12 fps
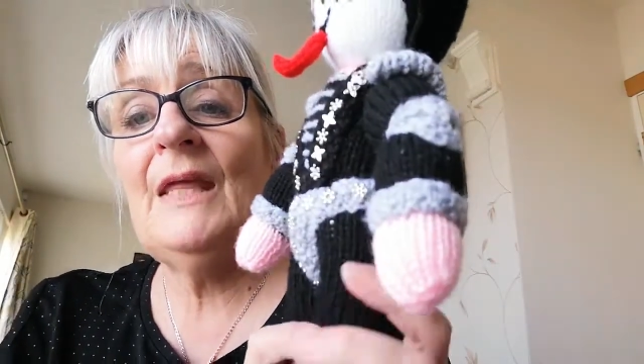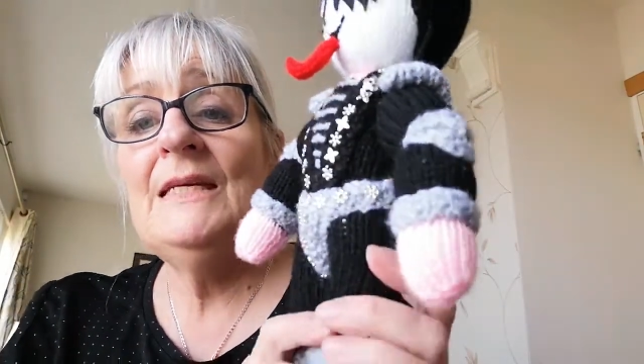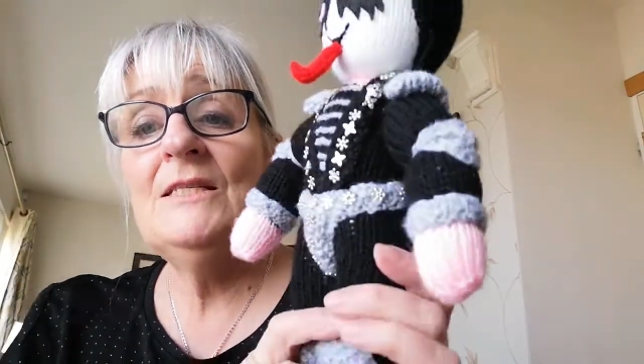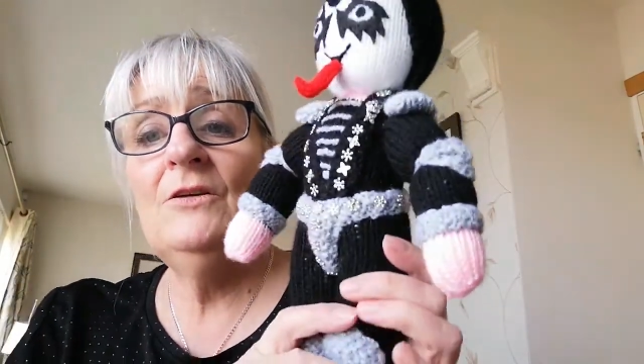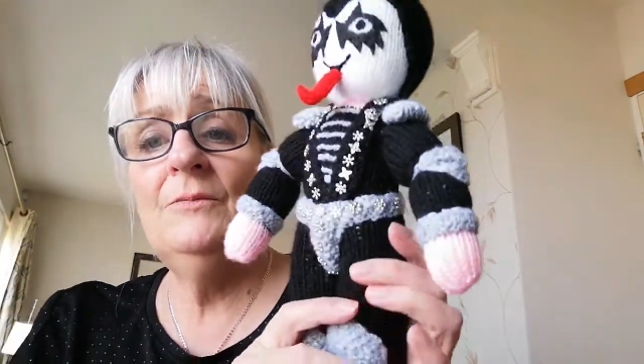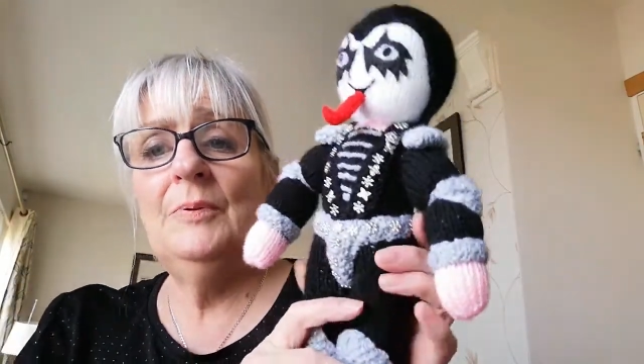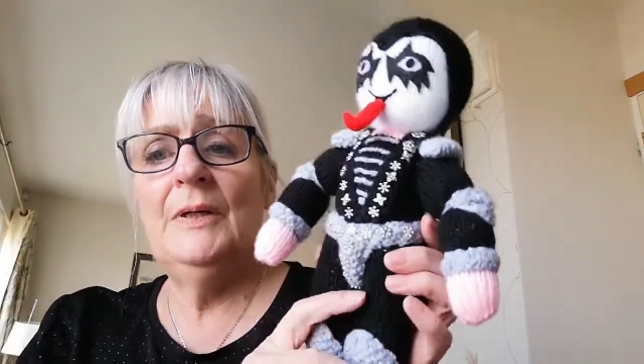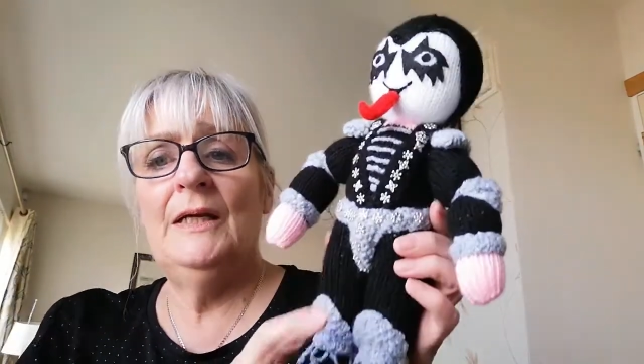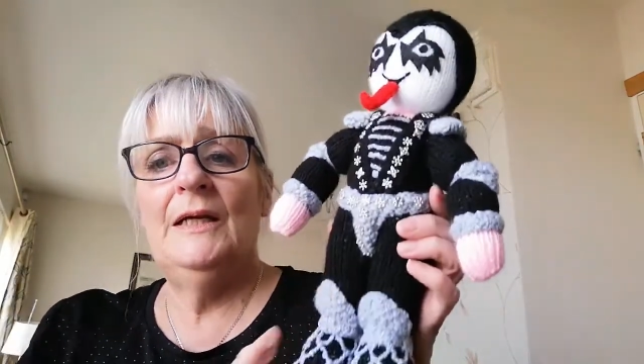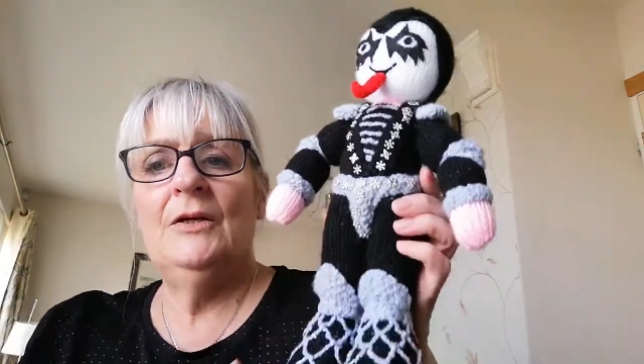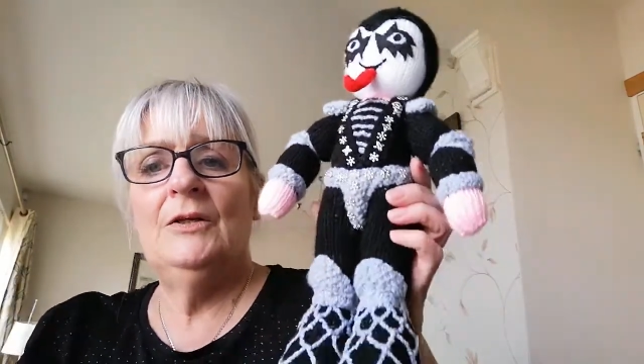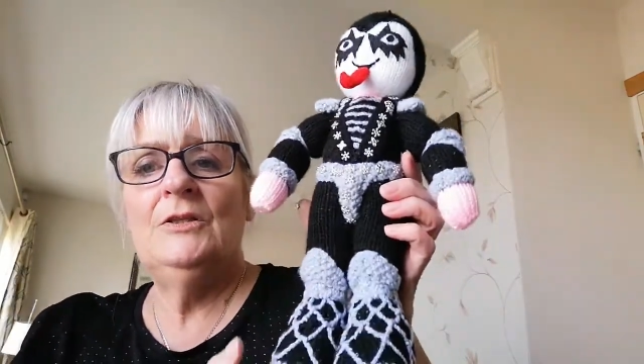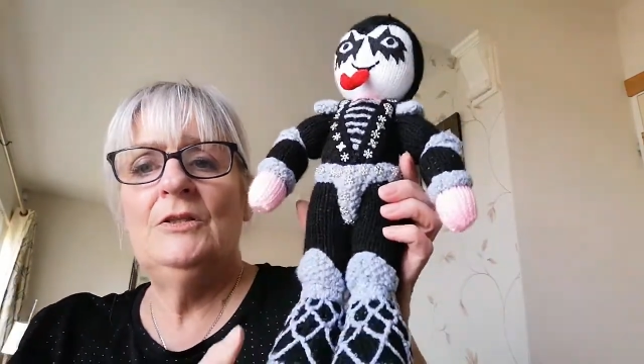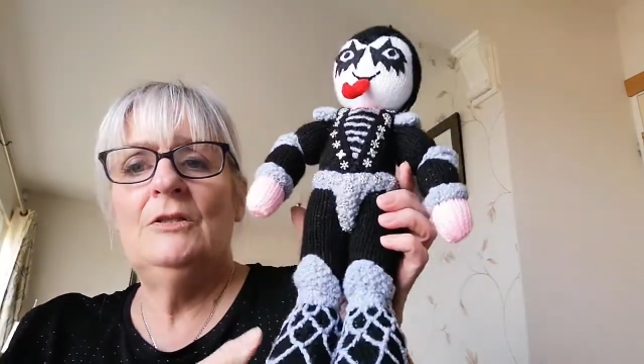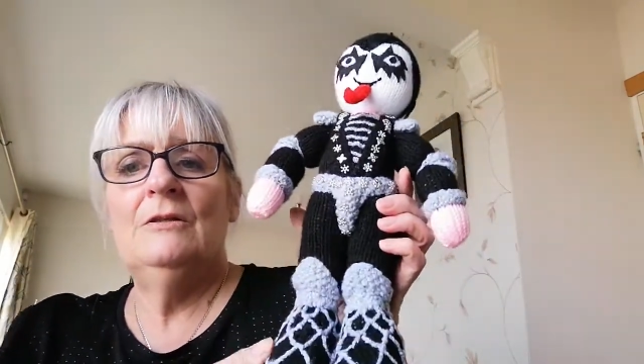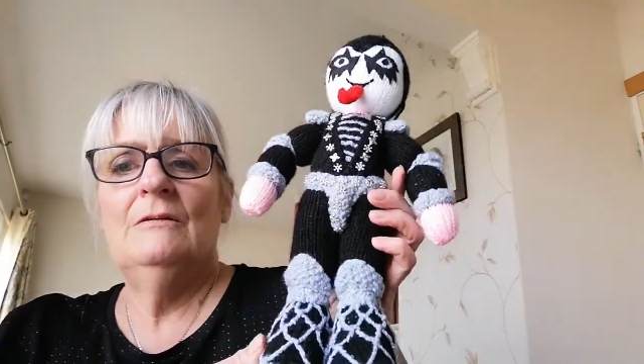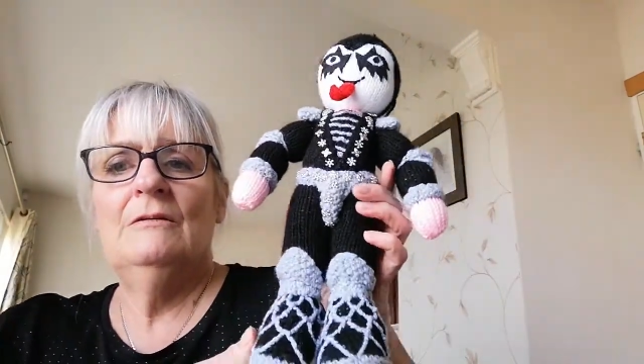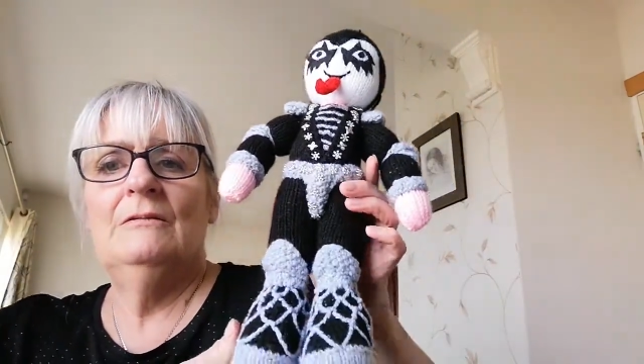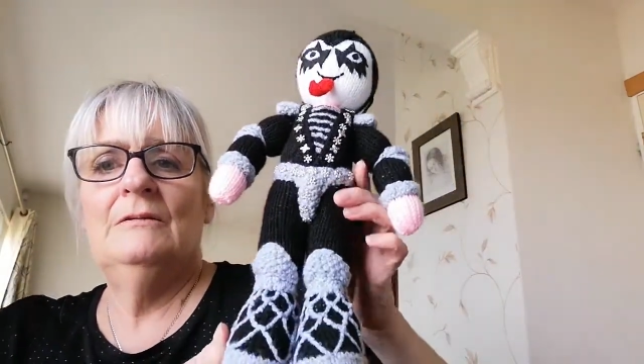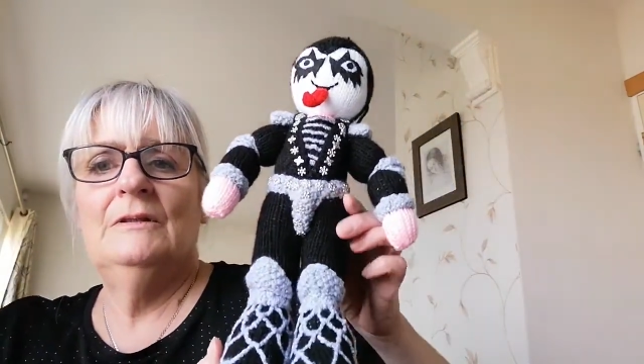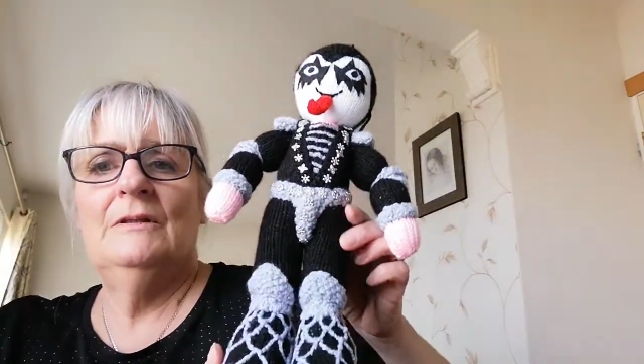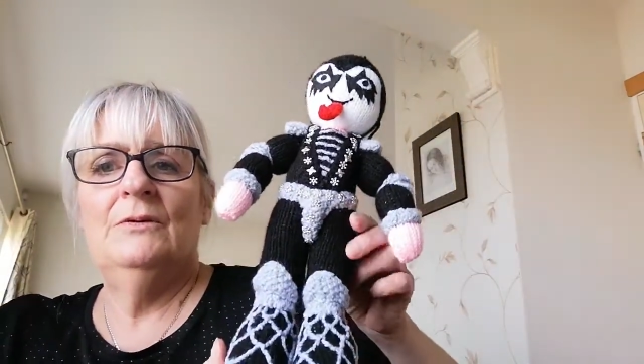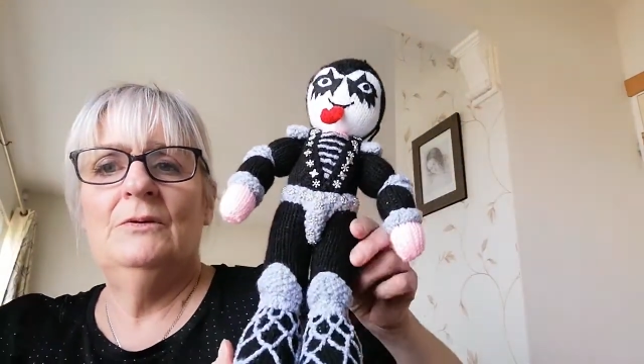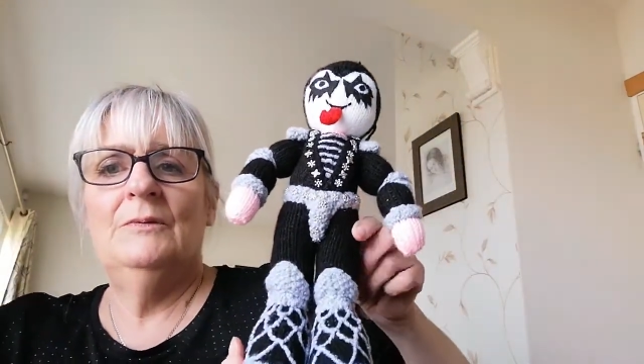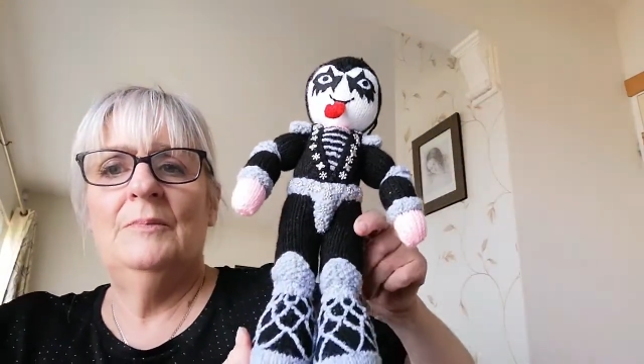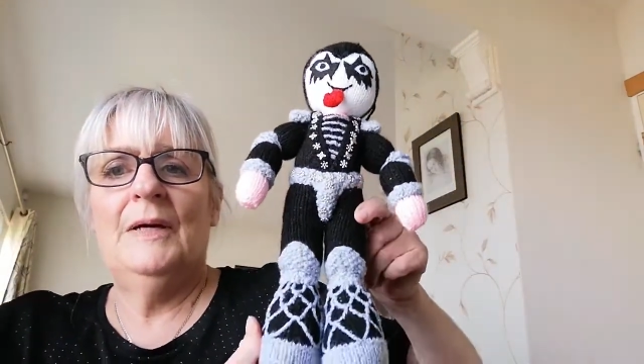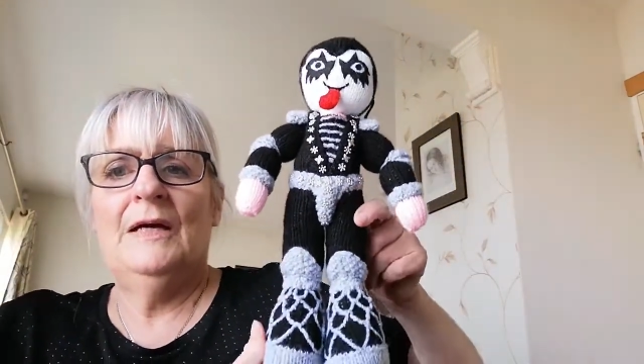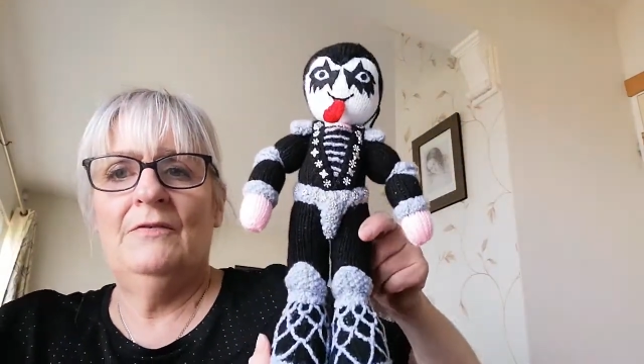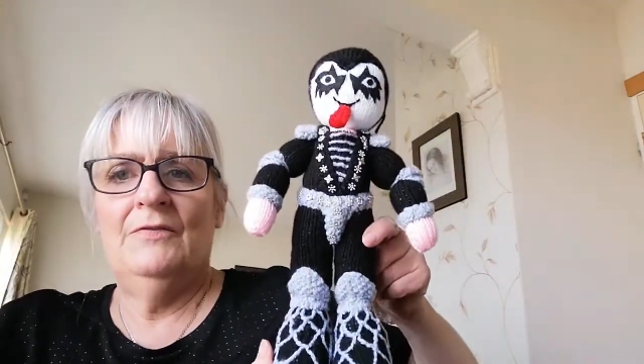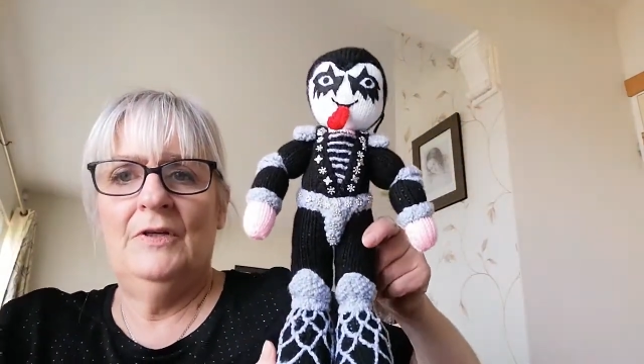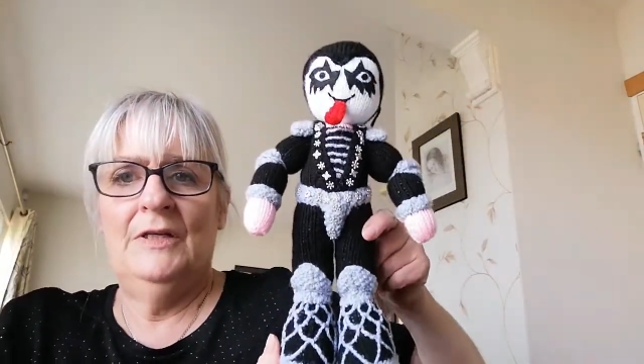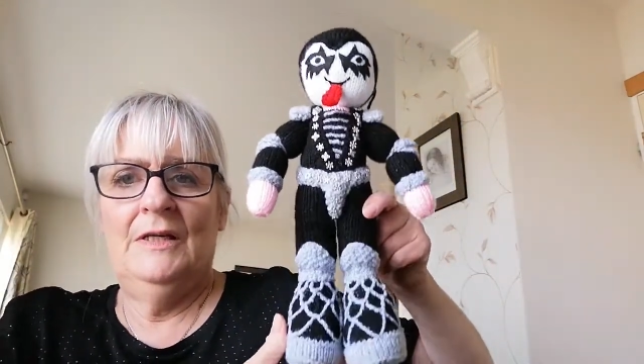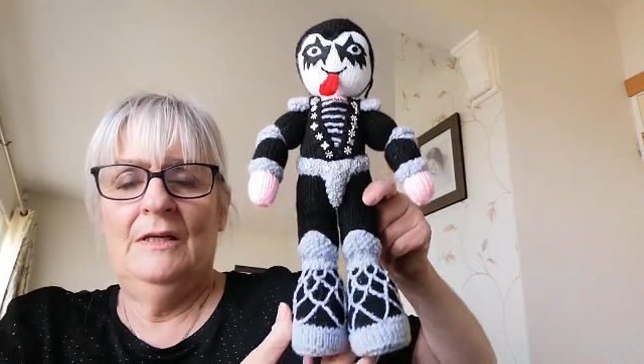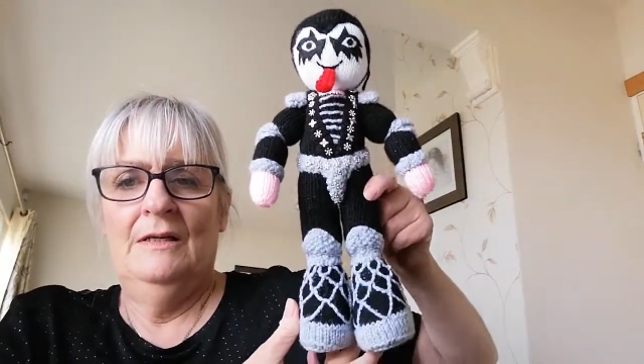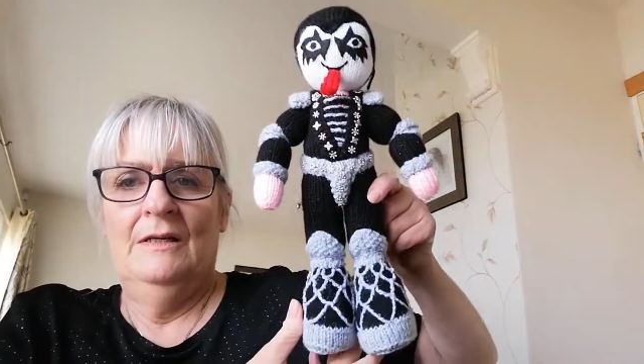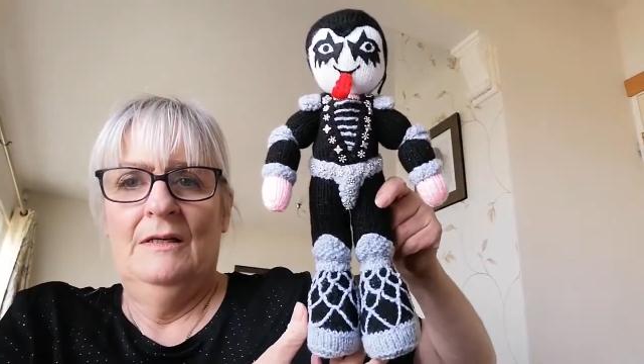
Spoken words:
he's looking pretty good. I'll hold him back for you.